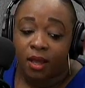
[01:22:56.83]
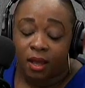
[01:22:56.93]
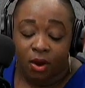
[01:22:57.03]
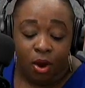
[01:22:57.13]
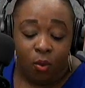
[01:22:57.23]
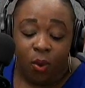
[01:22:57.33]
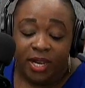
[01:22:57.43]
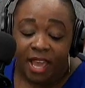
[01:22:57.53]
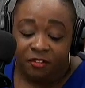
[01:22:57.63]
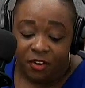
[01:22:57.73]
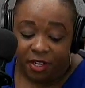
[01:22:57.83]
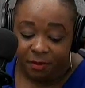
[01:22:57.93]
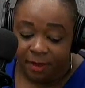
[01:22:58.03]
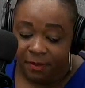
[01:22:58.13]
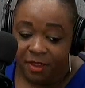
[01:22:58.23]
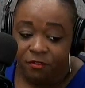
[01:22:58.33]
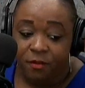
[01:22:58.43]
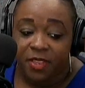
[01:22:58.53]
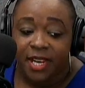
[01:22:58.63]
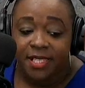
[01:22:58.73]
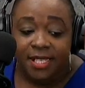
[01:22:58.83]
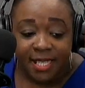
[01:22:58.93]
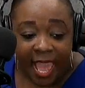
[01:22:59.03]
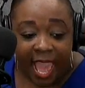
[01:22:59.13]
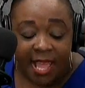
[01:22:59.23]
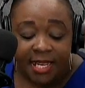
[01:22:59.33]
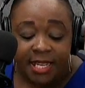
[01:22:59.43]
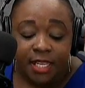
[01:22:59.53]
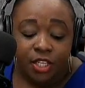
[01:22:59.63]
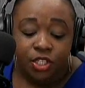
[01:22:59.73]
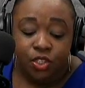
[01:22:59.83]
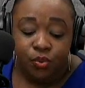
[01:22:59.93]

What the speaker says: or whatever it may be, from the letters N to